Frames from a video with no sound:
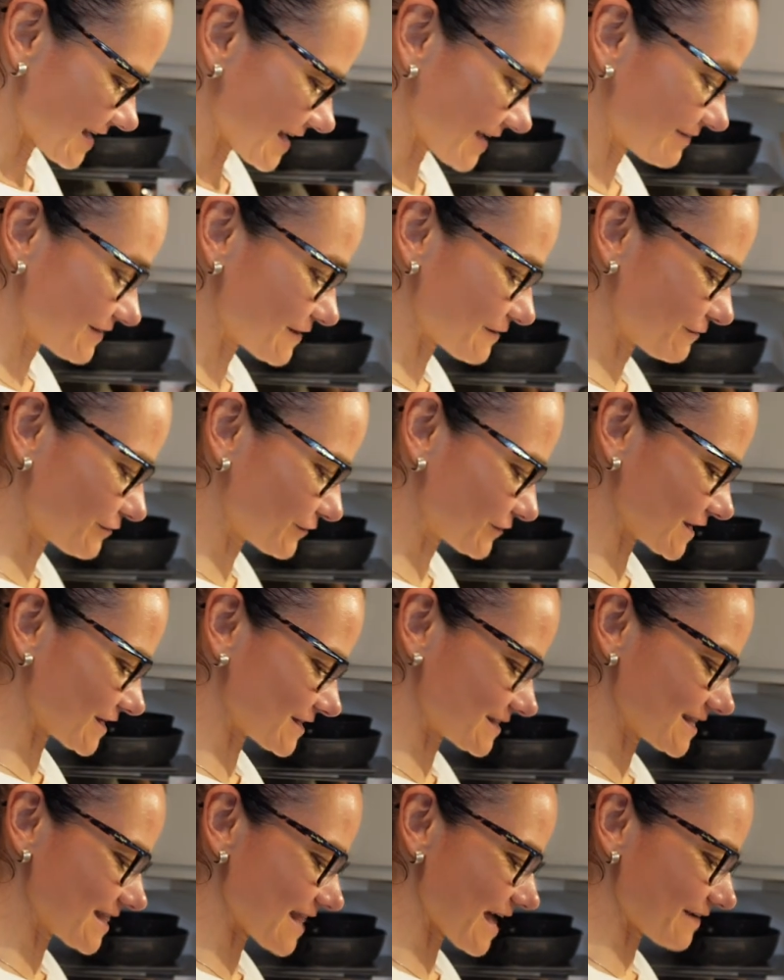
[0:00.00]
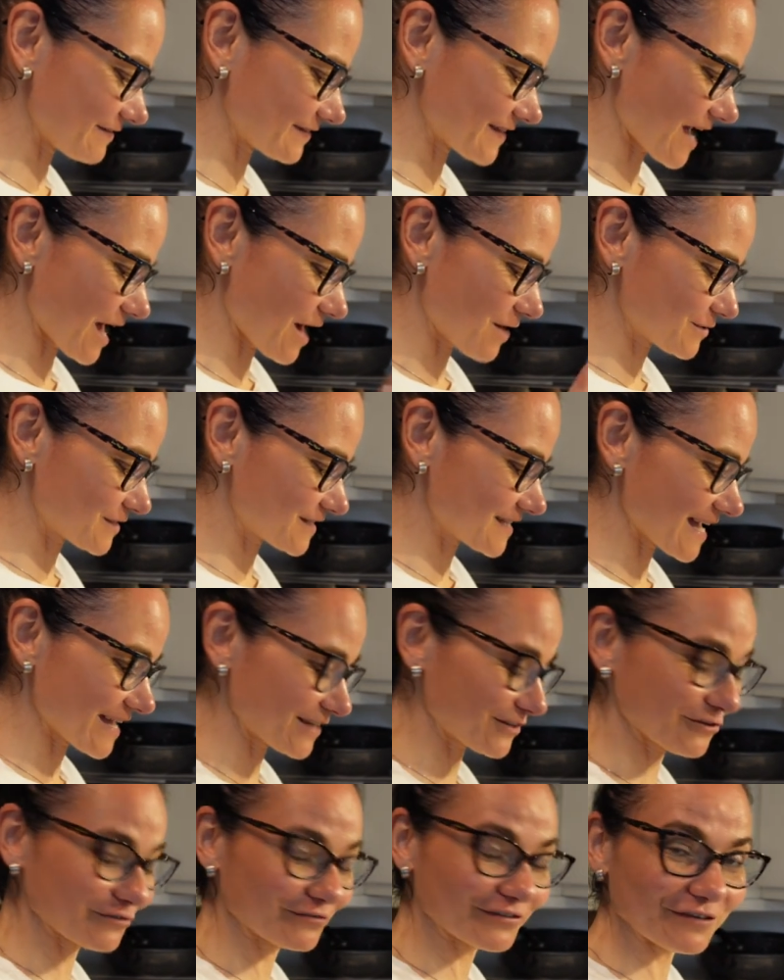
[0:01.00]
if the food is left
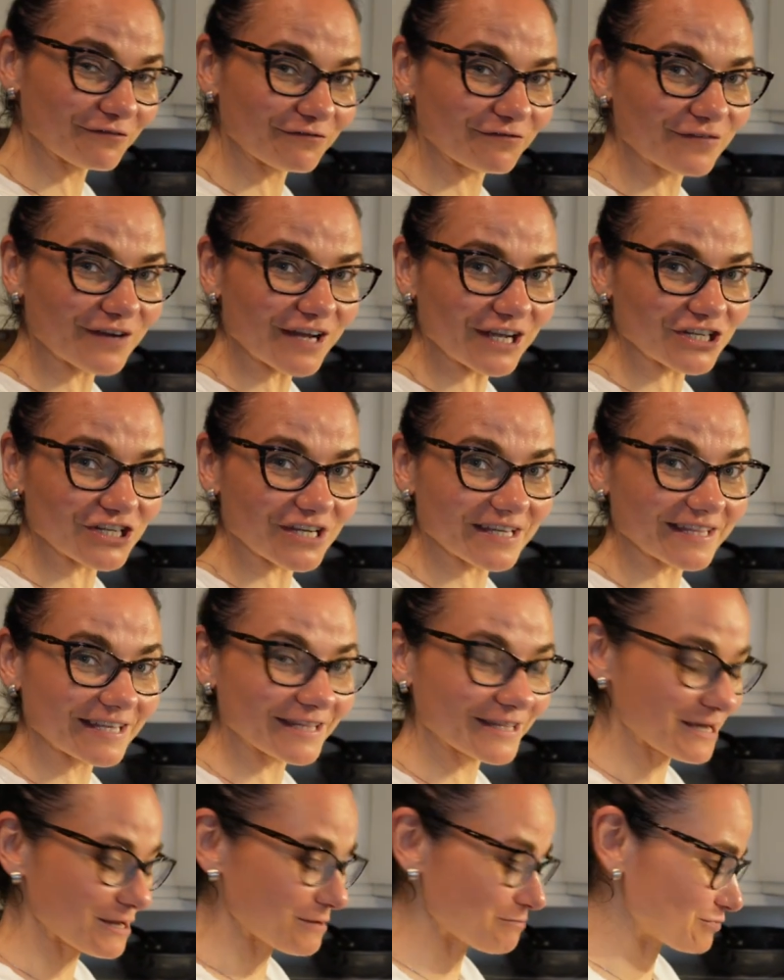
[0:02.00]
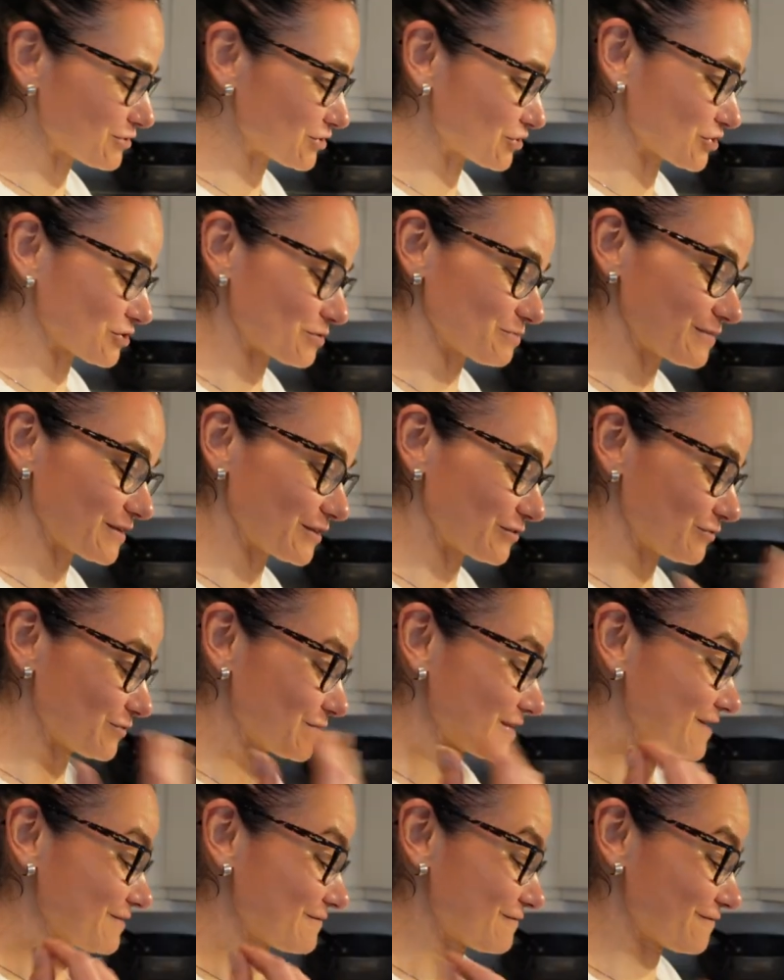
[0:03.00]
outside of the fridge in the temperature
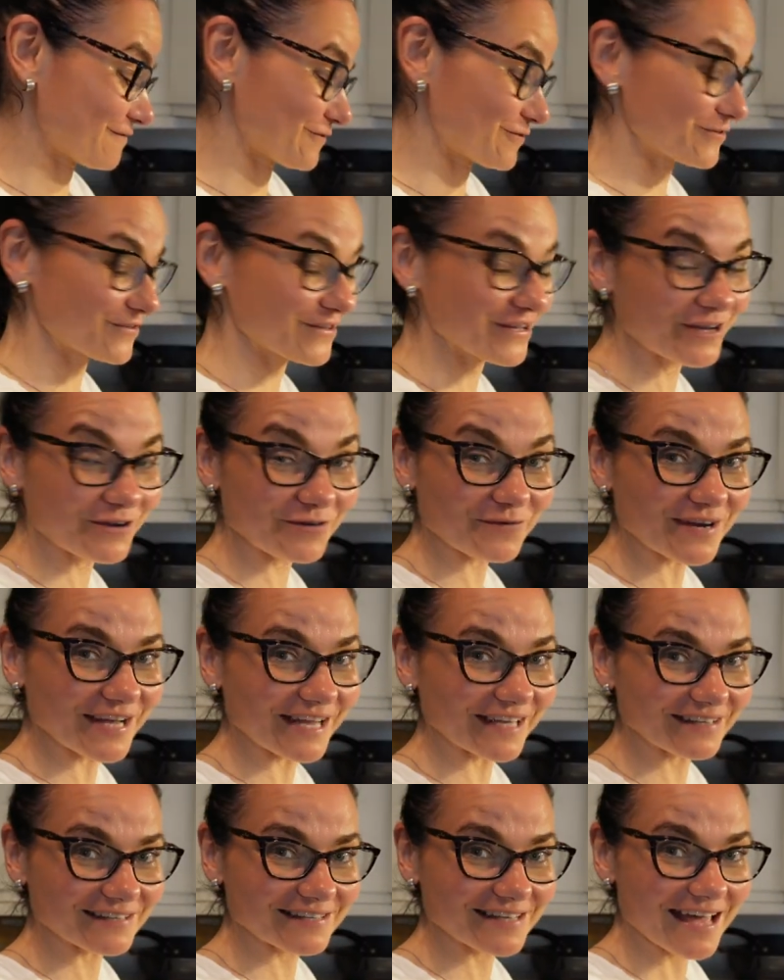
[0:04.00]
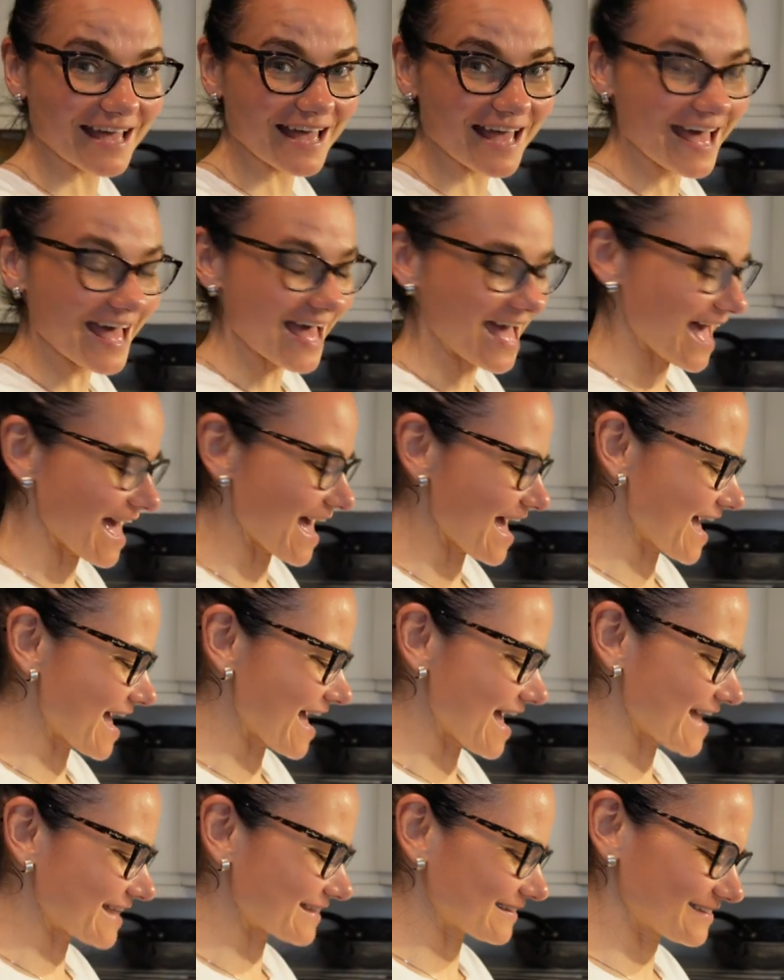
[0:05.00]
between 4 degrees
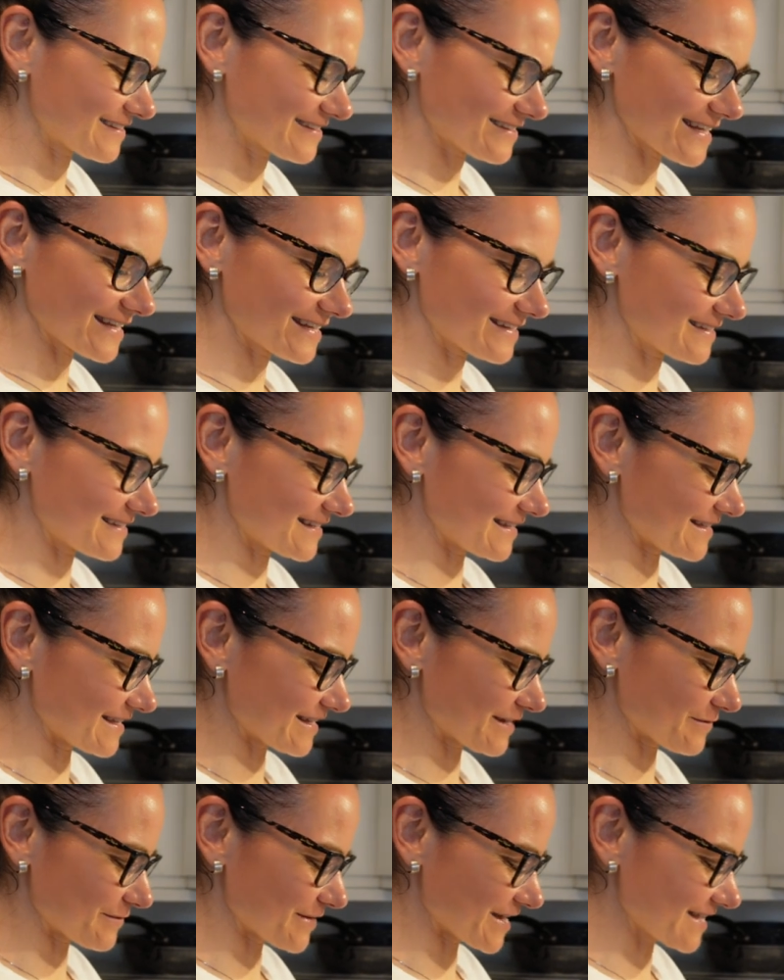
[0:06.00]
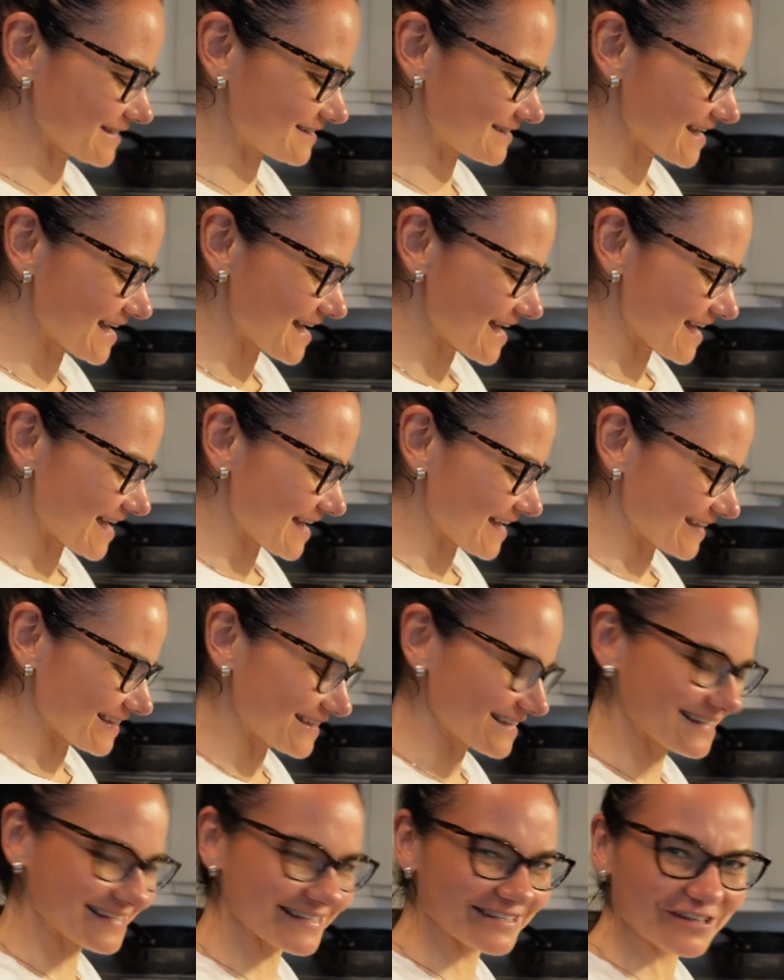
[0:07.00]
and 60 degrees,
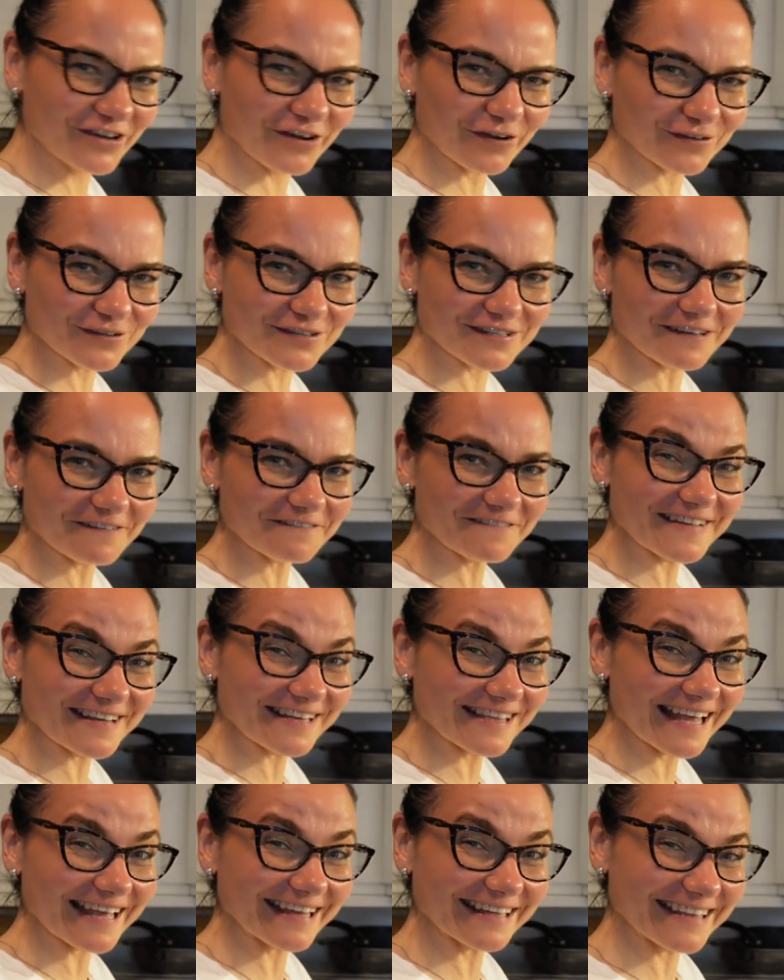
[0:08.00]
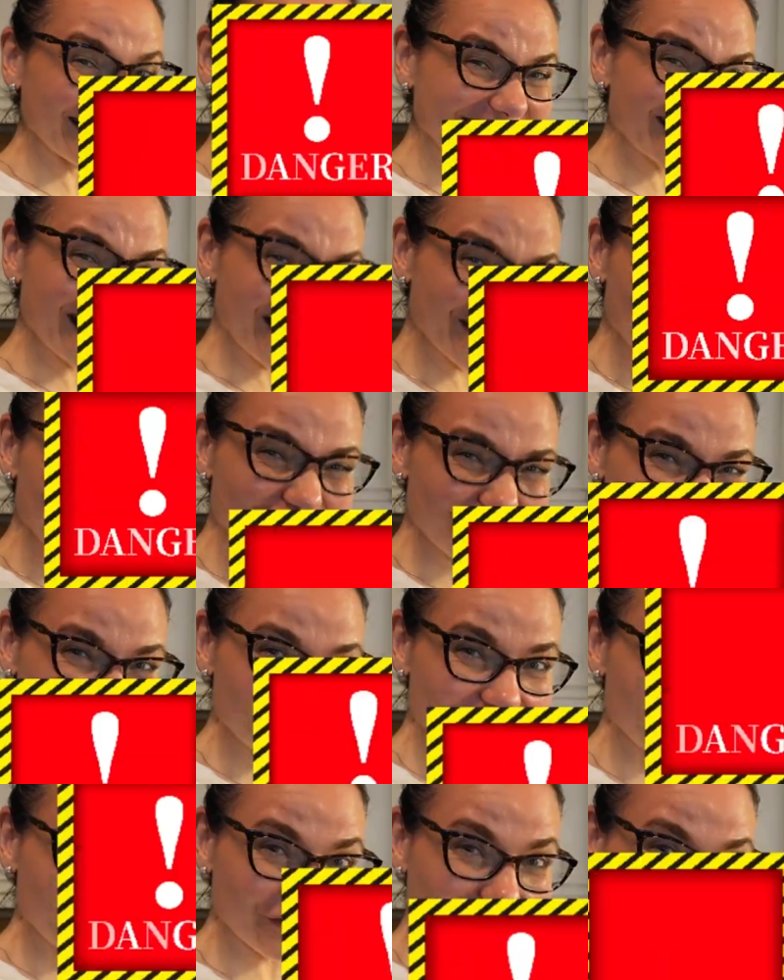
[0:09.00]
this is called something like a danger
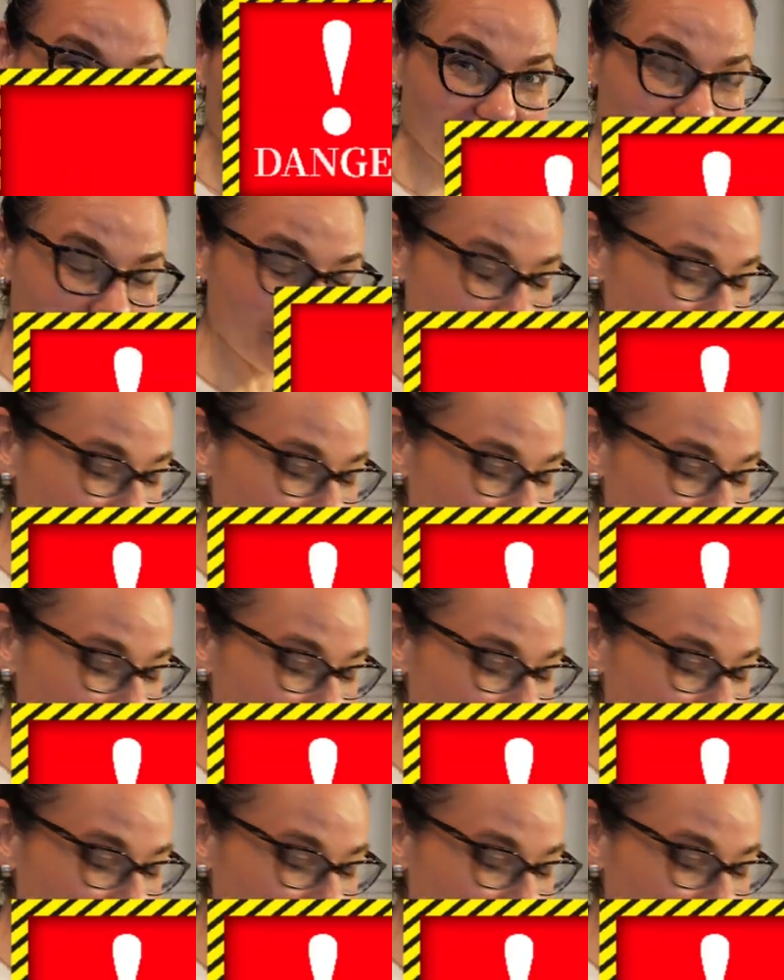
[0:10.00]
zone.